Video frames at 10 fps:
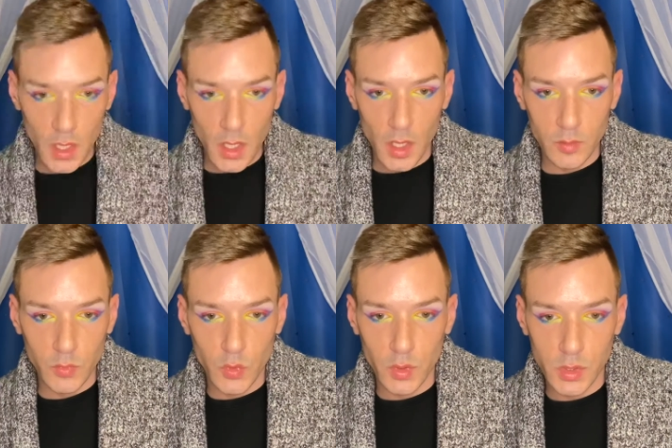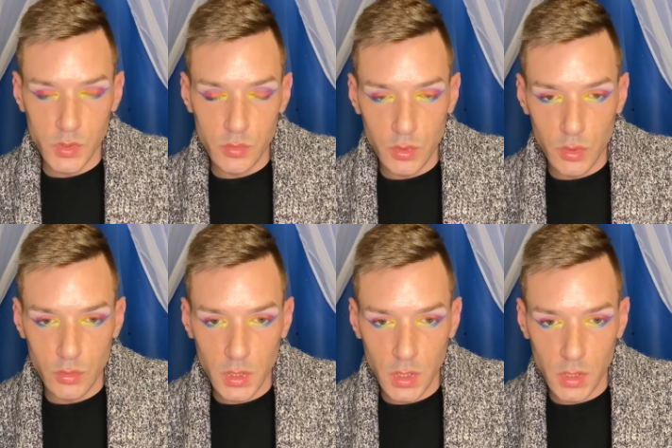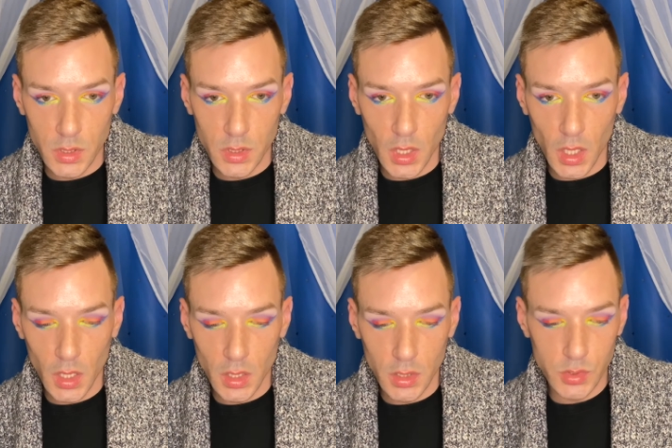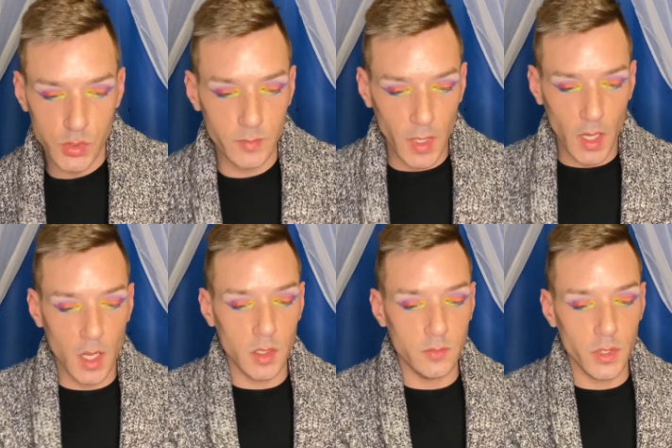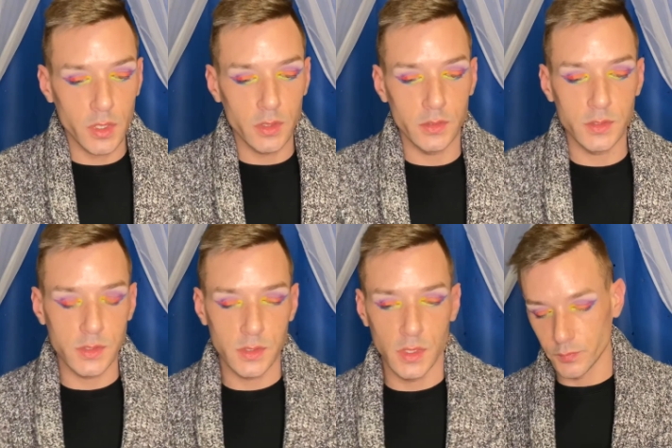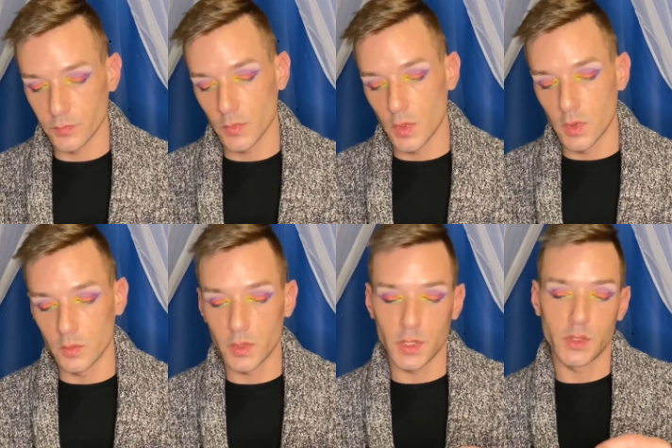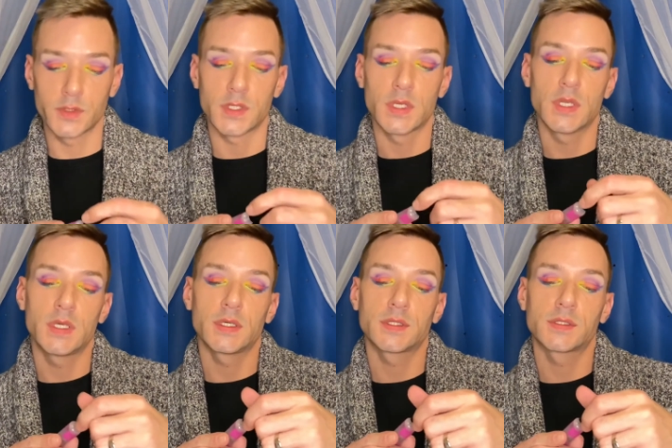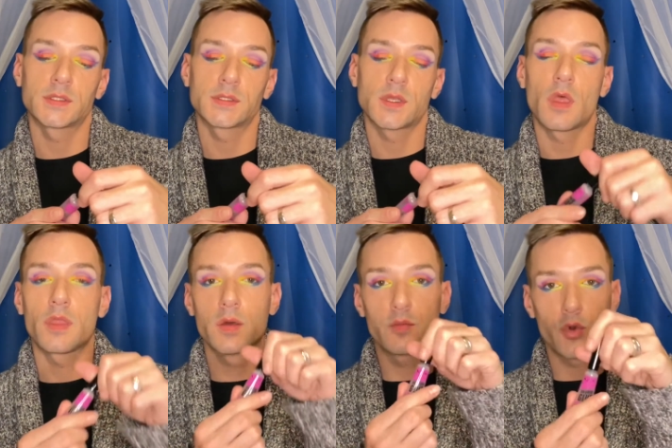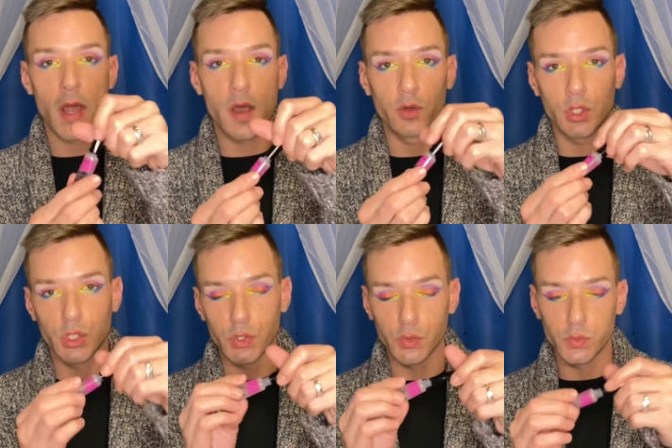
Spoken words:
I'm going to go ahead and do my eyebrows. We're gonna use the NYX, the brow glue.